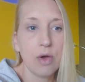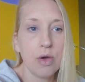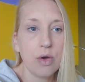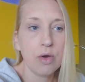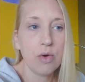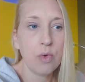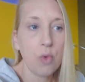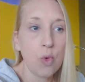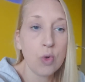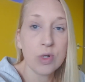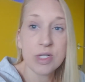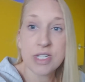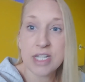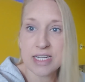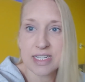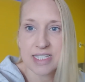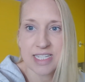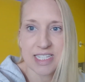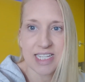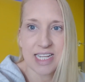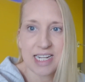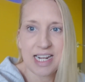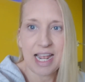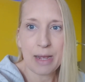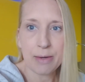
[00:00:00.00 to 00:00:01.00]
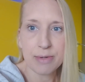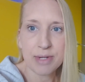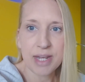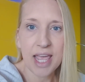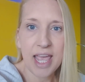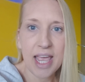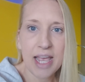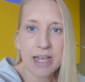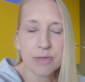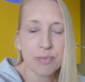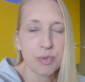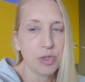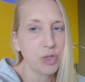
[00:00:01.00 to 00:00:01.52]
audience is allowed
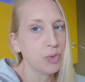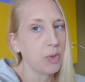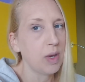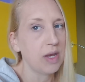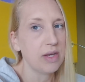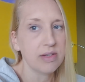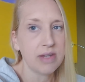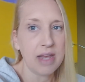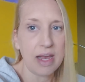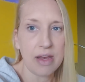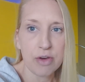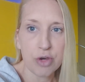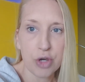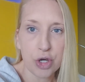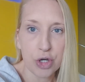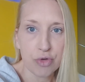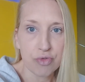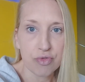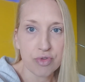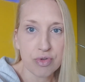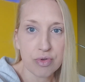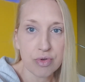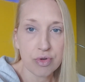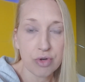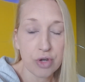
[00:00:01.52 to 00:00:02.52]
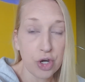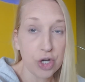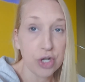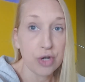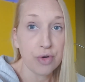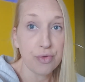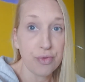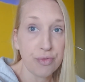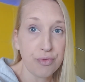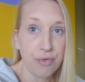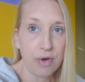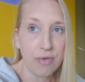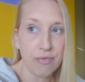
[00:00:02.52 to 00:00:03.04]
in. We should get good
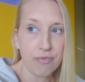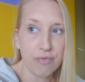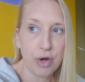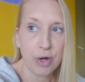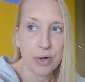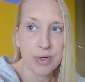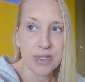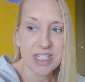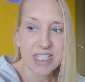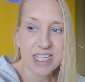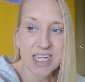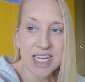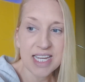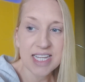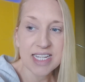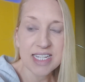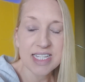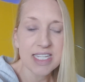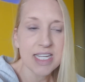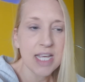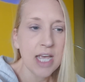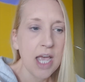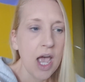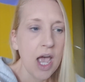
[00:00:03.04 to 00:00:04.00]
front row seats.